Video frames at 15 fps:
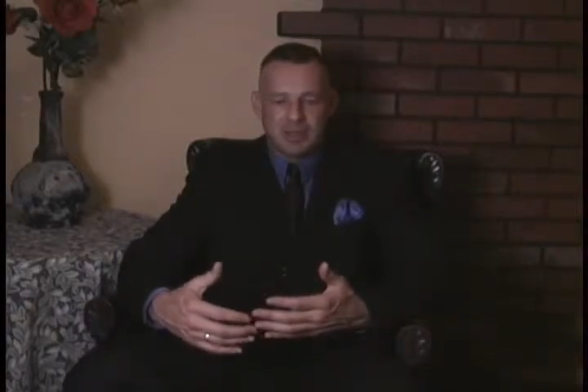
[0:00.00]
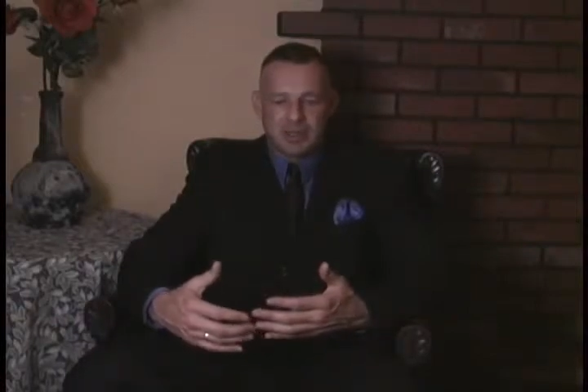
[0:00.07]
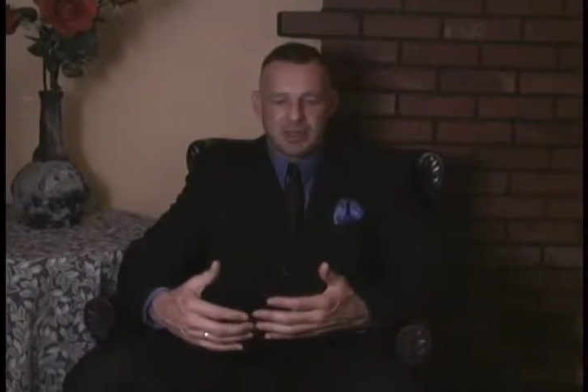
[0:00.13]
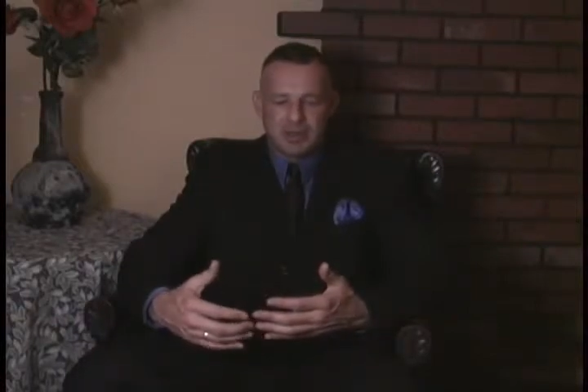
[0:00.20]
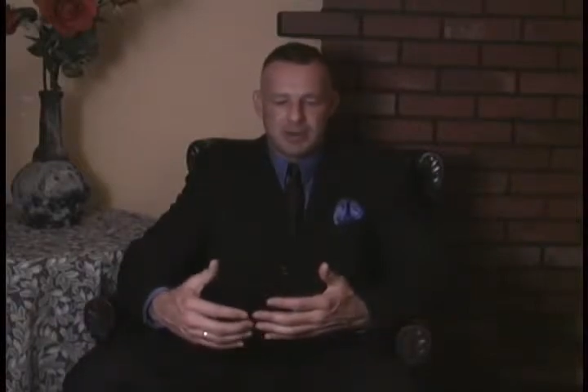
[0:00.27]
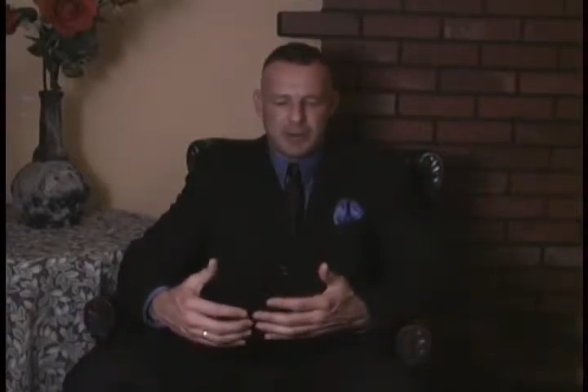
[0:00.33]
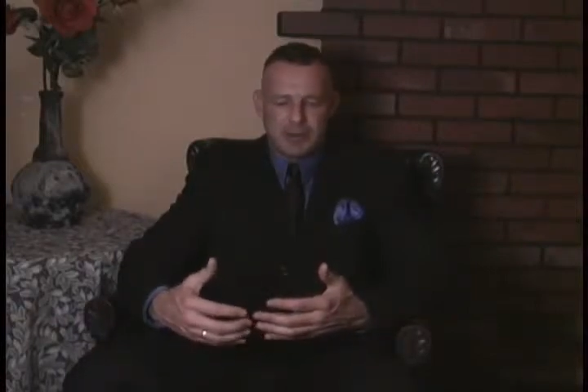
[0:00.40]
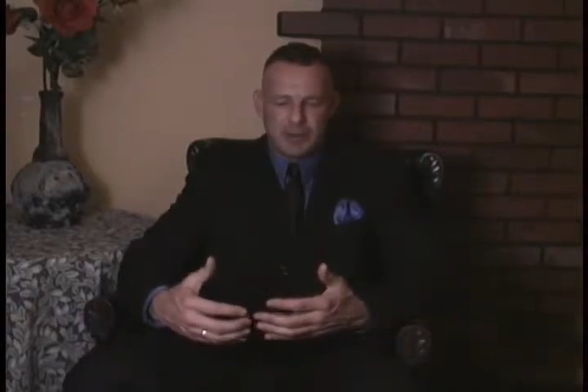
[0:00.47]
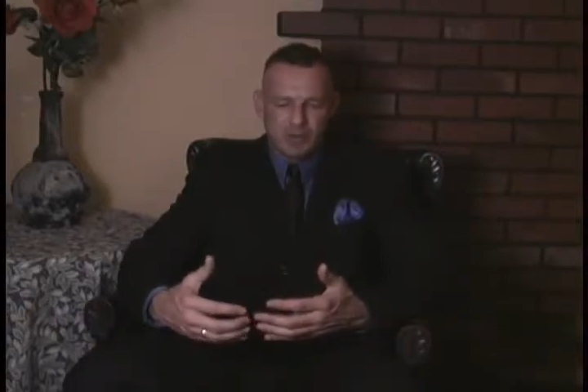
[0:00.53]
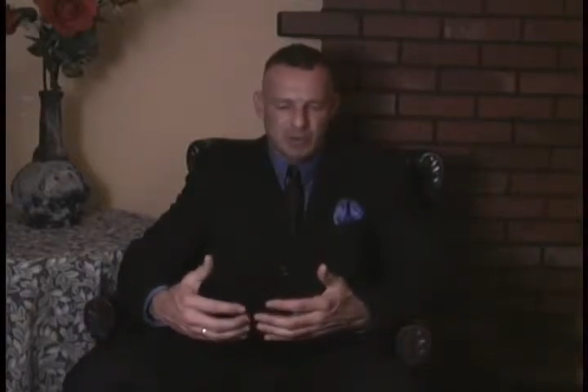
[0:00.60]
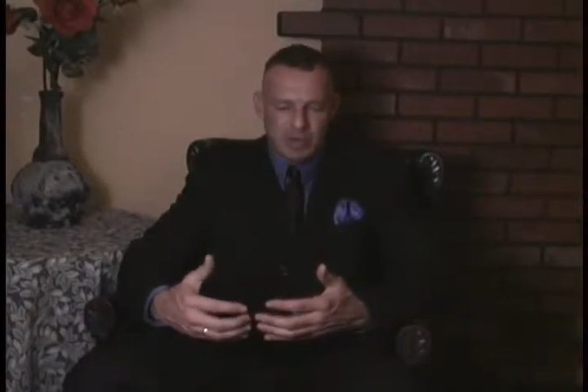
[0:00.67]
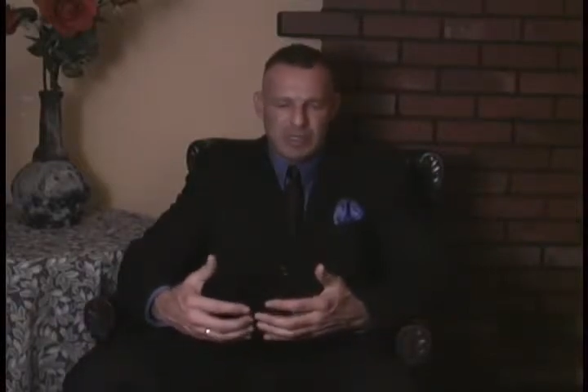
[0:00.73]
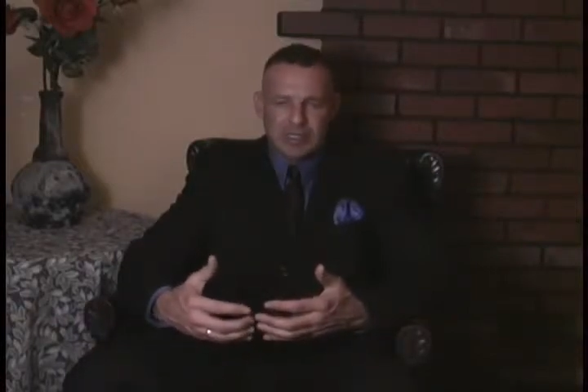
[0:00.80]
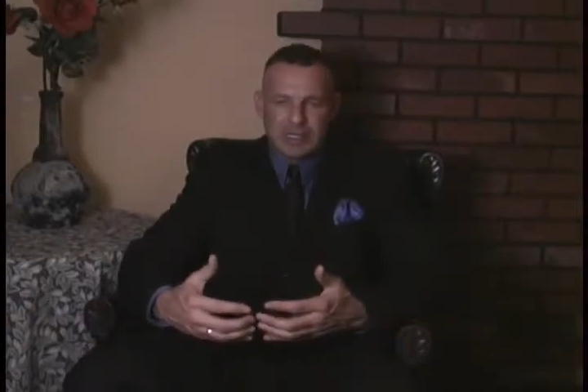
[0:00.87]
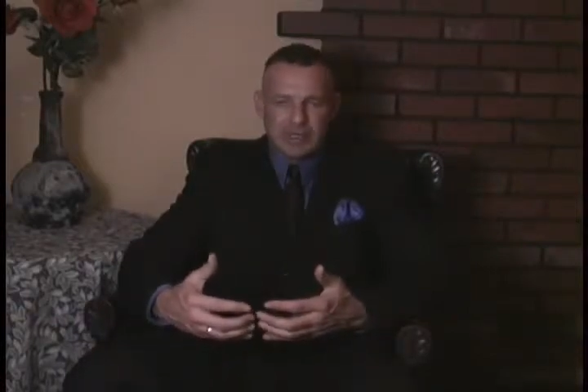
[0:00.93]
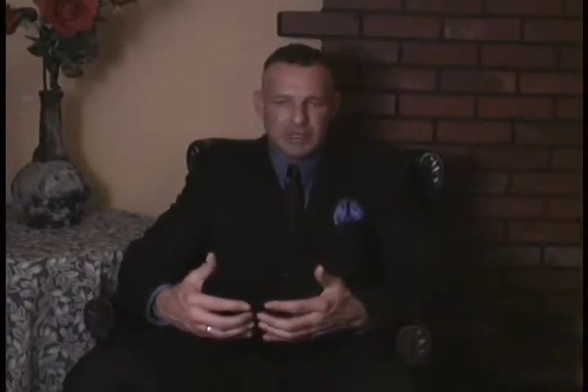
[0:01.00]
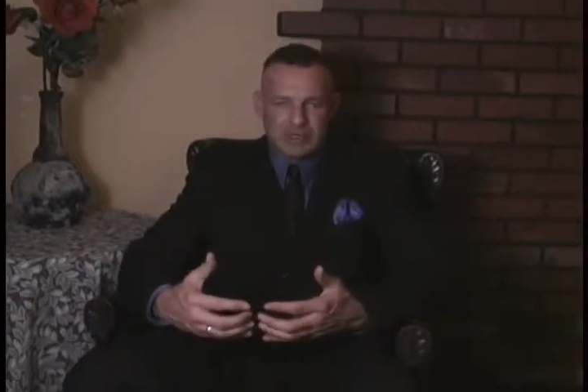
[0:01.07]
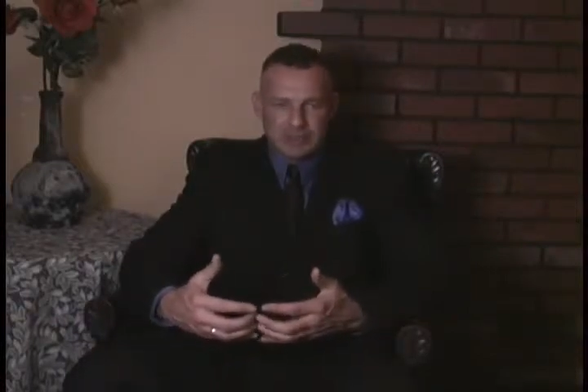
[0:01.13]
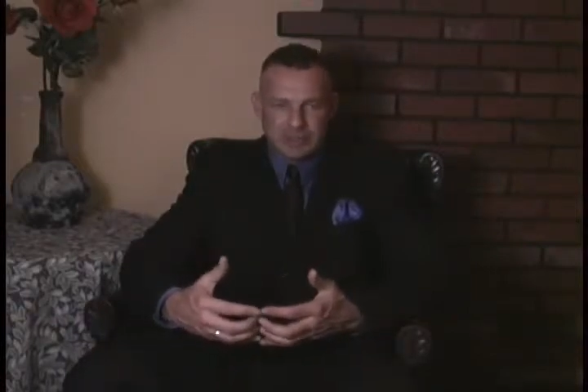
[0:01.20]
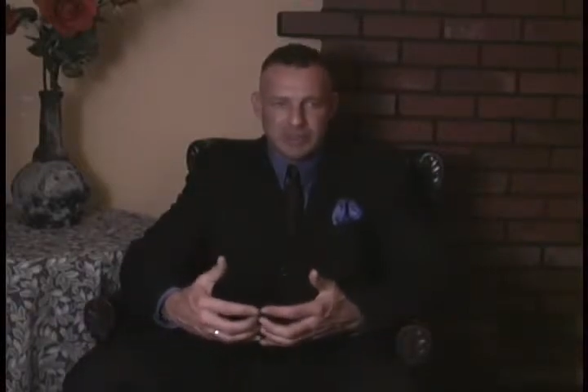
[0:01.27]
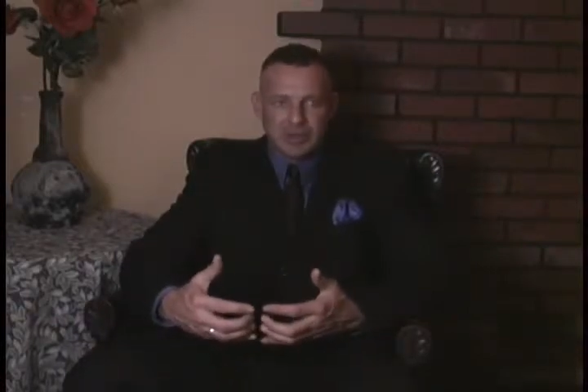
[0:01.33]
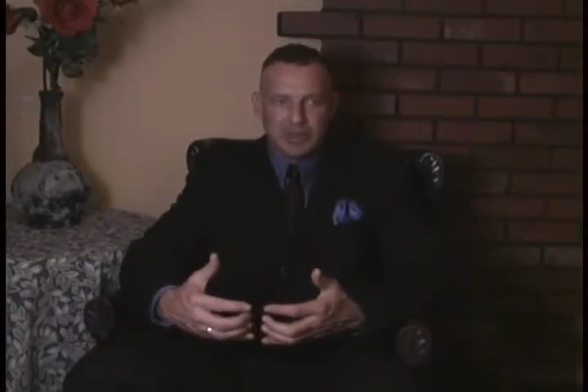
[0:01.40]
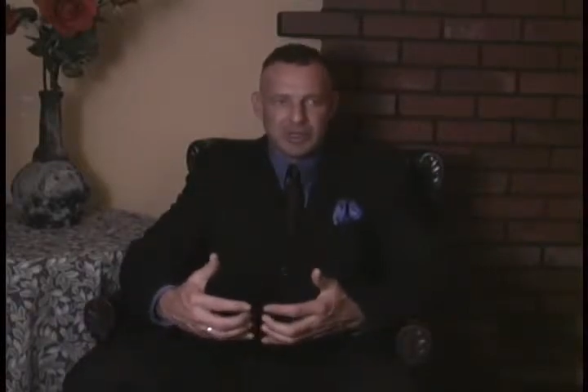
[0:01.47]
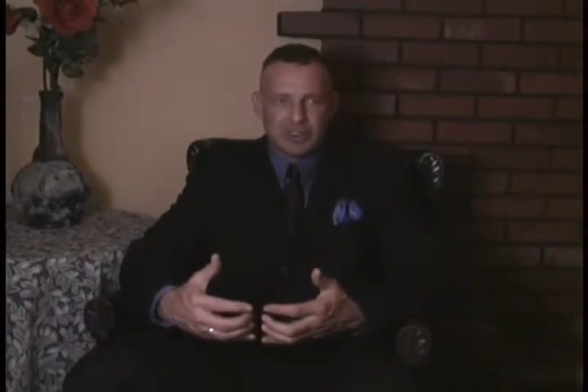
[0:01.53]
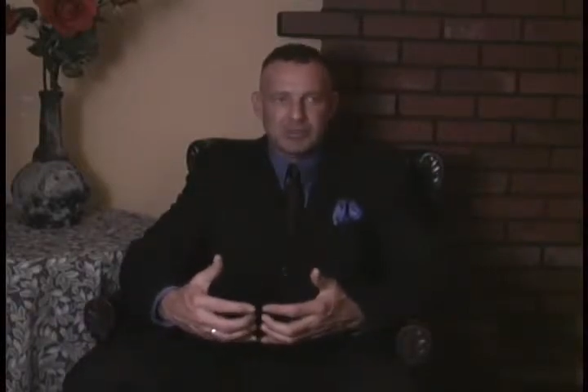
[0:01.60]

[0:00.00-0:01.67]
that really are serious